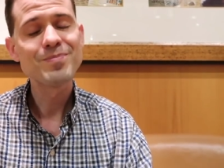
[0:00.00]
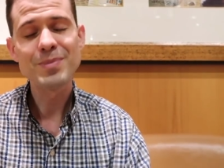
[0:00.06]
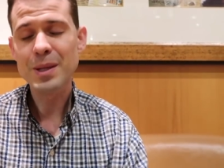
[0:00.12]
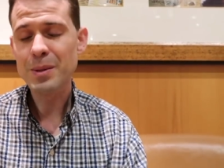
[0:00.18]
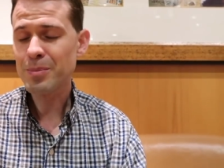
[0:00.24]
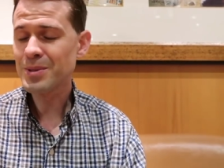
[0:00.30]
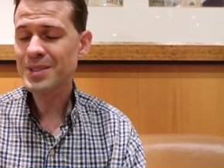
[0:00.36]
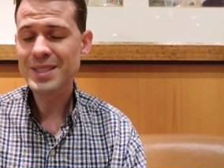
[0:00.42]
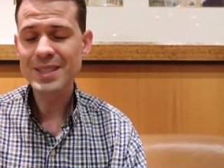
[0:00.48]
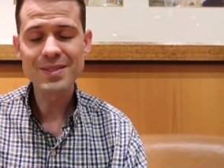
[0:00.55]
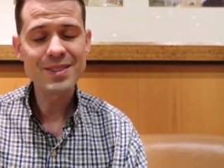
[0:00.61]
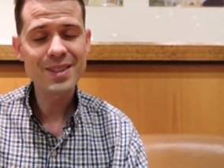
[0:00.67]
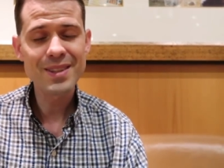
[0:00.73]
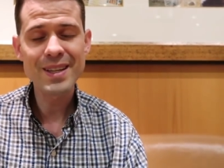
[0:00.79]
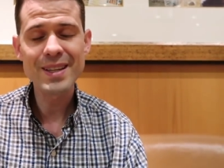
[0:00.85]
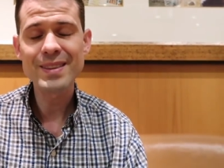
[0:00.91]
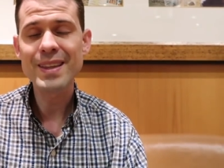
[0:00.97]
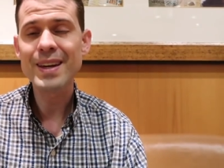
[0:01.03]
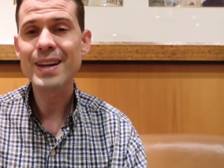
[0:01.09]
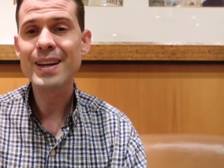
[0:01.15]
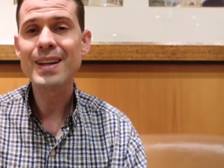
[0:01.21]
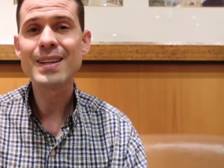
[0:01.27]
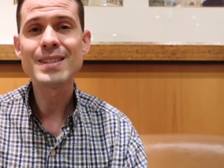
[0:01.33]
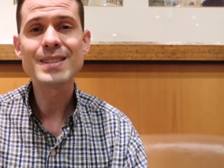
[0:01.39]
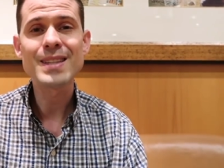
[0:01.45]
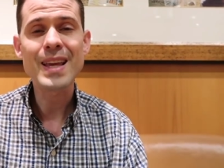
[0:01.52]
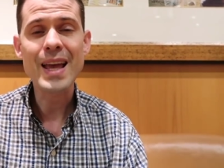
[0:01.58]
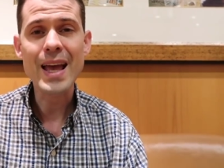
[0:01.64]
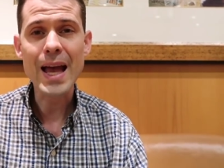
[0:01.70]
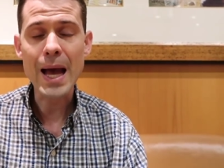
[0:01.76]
people seem to think that it is